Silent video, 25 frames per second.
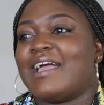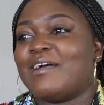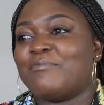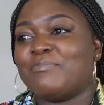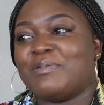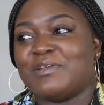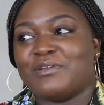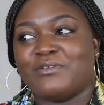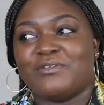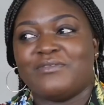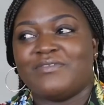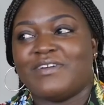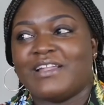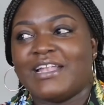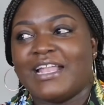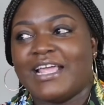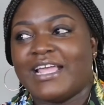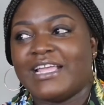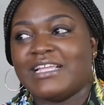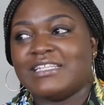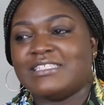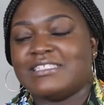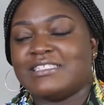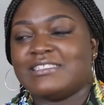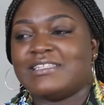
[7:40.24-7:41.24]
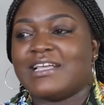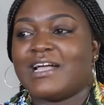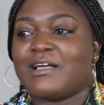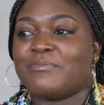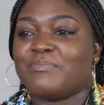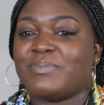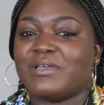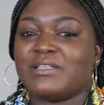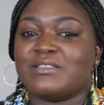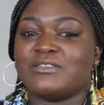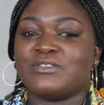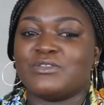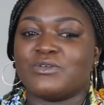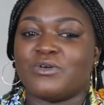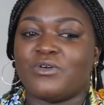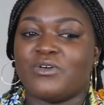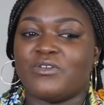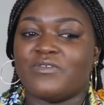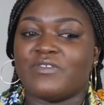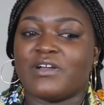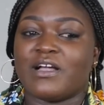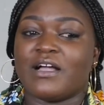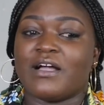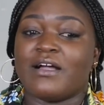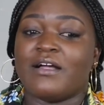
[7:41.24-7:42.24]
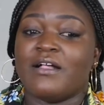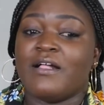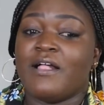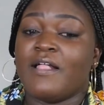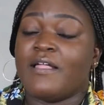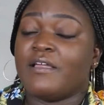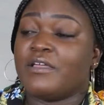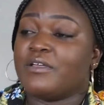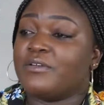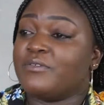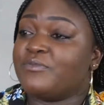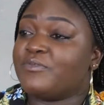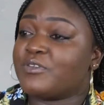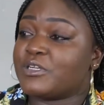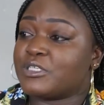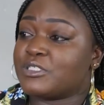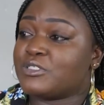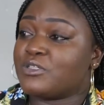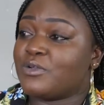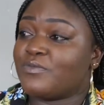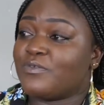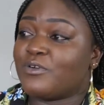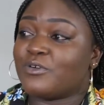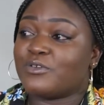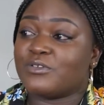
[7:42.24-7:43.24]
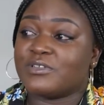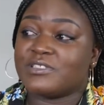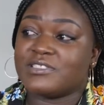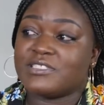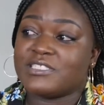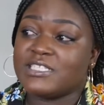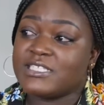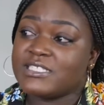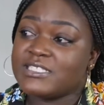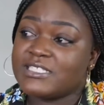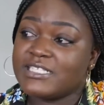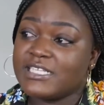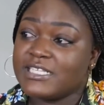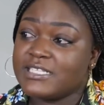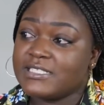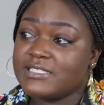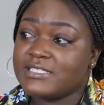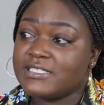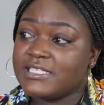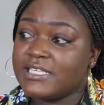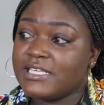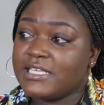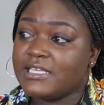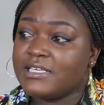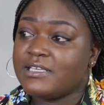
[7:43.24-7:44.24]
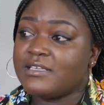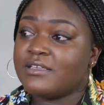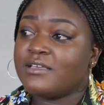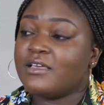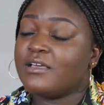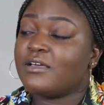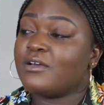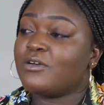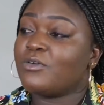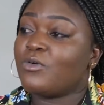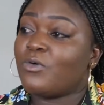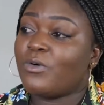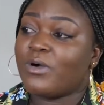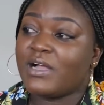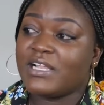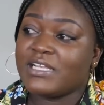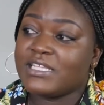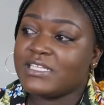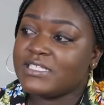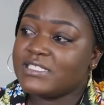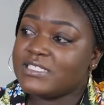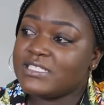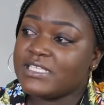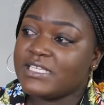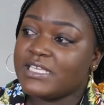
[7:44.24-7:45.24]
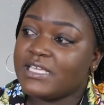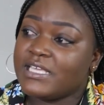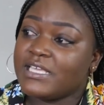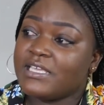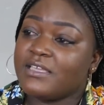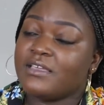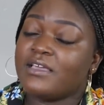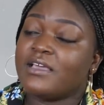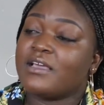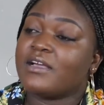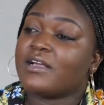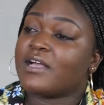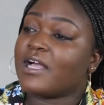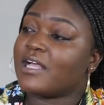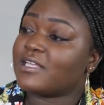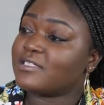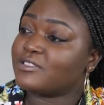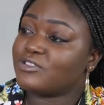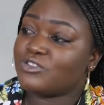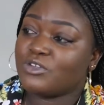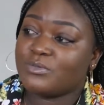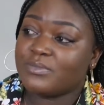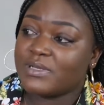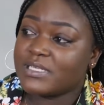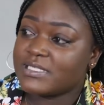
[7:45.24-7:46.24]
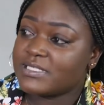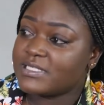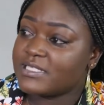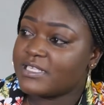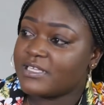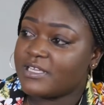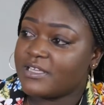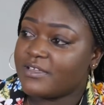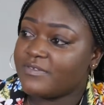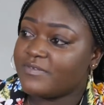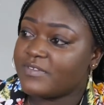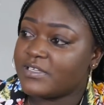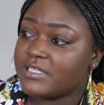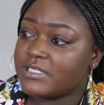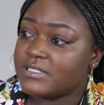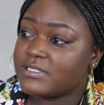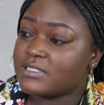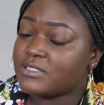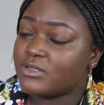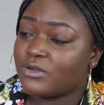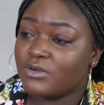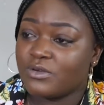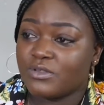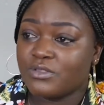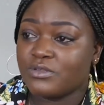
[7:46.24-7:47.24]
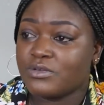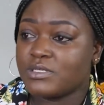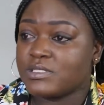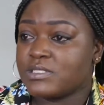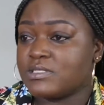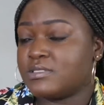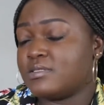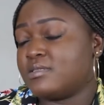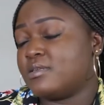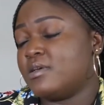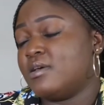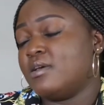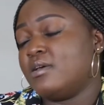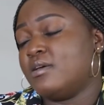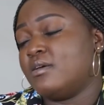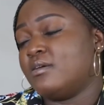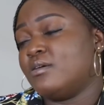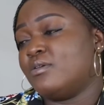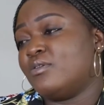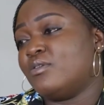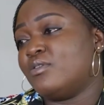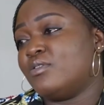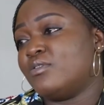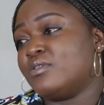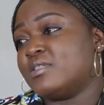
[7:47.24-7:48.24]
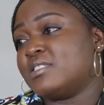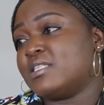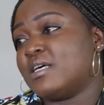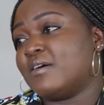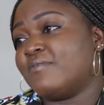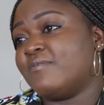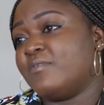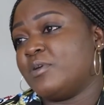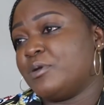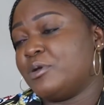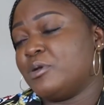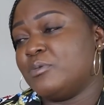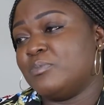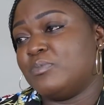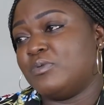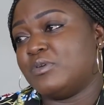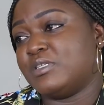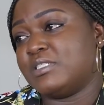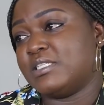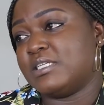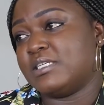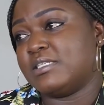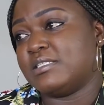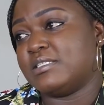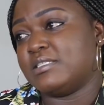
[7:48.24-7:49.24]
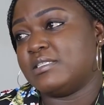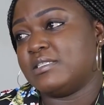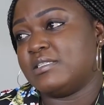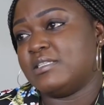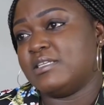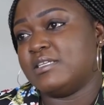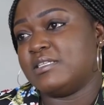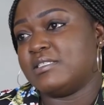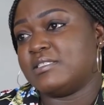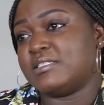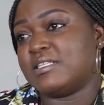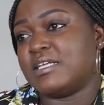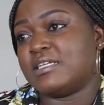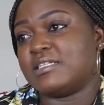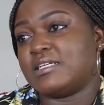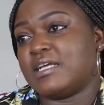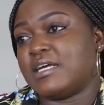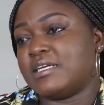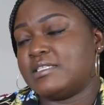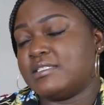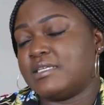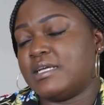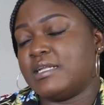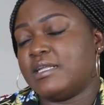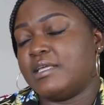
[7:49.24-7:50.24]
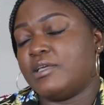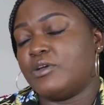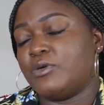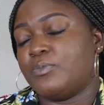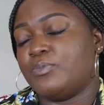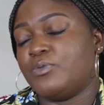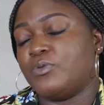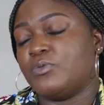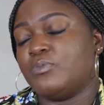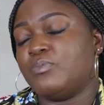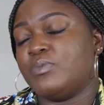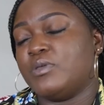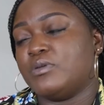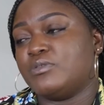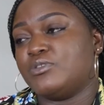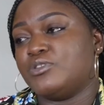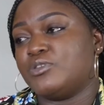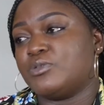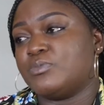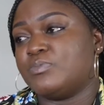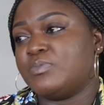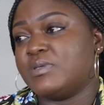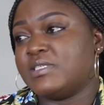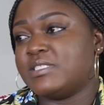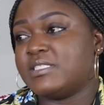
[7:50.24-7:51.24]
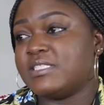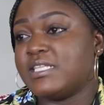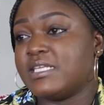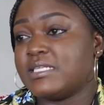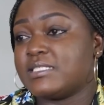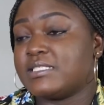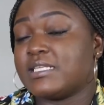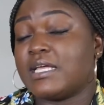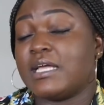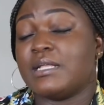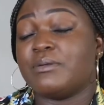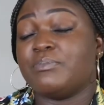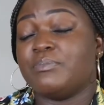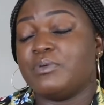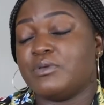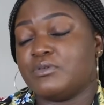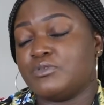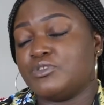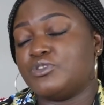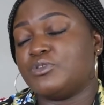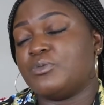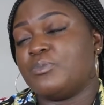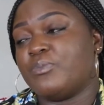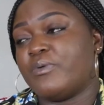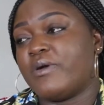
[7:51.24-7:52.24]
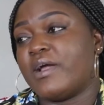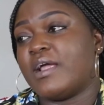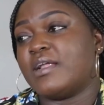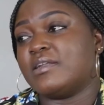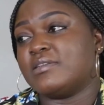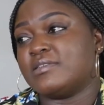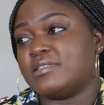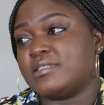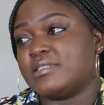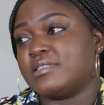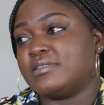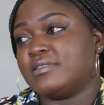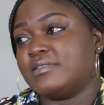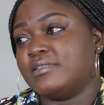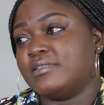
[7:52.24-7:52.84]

happen overnight. It happens over, first of all, consistency, quality, customer service. All those are very important things that actually help you build your business and build your brand.